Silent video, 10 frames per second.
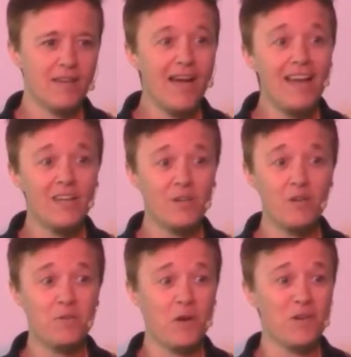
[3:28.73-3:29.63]
Now, I hear
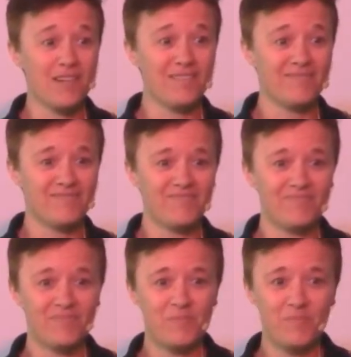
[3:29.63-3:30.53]
you groaning
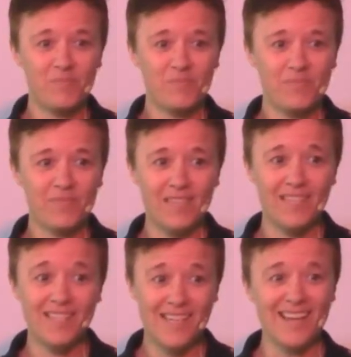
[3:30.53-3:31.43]

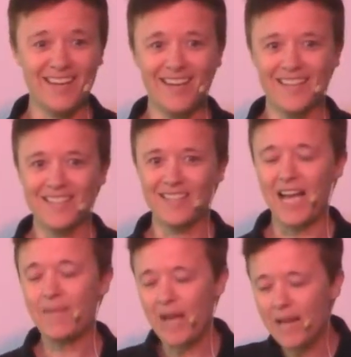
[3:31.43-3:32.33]
inside. I can. T-
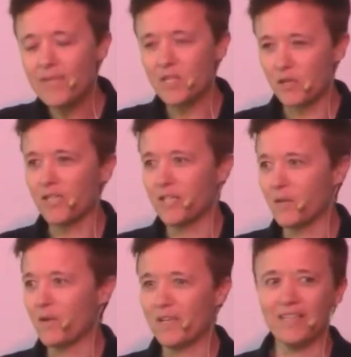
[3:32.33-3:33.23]
I'm, I'm internally
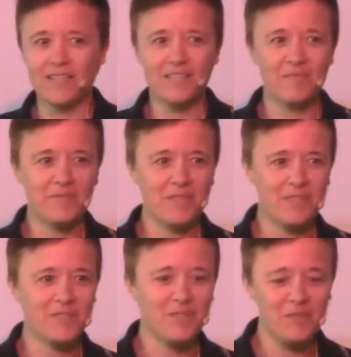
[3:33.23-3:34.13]
groaning at this,
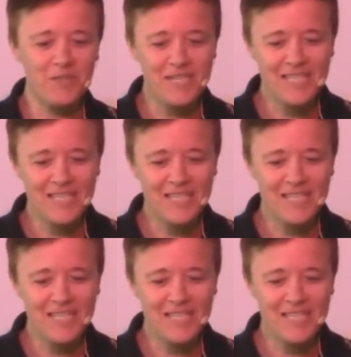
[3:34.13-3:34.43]
this too.